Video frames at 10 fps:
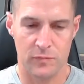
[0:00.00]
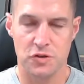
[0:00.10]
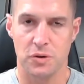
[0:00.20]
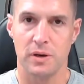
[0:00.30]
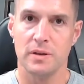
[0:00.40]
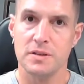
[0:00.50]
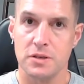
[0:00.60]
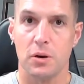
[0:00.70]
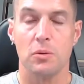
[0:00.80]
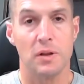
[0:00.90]
Sure.
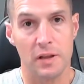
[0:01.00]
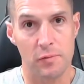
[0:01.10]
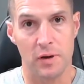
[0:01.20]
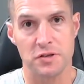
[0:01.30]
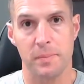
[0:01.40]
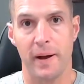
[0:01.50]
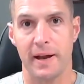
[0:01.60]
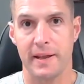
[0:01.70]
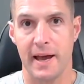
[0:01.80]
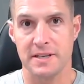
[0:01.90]
So the Live 100
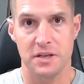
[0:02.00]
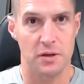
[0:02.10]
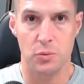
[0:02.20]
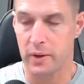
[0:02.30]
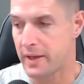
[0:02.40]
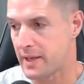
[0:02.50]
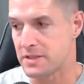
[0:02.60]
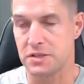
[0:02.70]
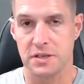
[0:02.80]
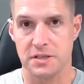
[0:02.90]
podcast, get quick
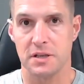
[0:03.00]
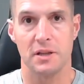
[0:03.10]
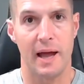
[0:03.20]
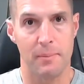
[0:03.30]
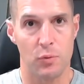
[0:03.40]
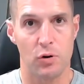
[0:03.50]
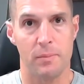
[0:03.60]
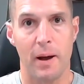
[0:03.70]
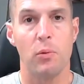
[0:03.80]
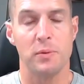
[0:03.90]
hits, just a lot more
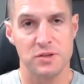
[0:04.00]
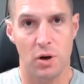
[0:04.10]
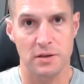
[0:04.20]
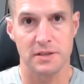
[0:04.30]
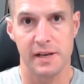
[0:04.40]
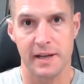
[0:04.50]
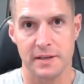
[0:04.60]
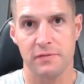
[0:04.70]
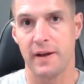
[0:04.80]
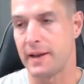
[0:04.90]
about what we talked today.
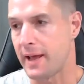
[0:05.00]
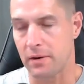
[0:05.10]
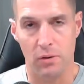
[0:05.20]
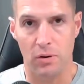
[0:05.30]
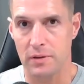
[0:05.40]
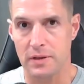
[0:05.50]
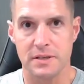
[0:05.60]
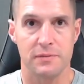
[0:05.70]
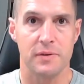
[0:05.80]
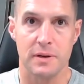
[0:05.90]
You find that on all the
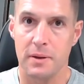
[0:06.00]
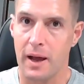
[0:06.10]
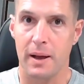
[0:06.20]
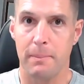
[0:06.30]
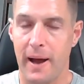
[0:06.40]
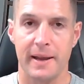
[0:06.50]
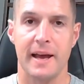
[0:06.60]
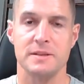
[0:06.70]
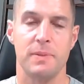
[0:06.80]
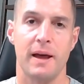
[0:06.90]
different
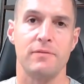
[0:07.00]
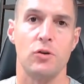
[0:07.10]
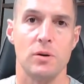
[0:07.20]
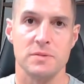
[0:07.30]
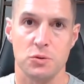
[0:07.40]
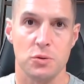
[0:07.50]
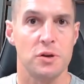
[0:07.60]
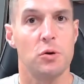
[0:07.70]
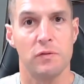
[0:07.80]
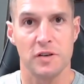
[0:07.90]
podcast platforms, or you
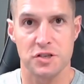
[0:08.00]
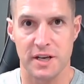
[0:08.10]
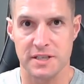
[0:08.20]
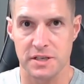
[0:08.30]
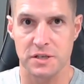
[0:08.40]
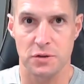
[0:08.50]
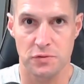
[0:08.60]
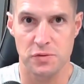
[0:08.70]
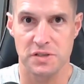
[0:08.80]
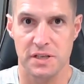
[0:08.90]
go over to
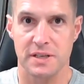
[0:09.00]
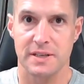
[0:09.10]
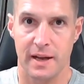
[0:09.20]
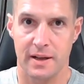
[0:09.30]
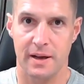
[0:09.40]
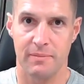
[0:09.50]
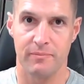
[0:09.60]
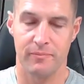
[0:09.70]
jasonyarusi.com.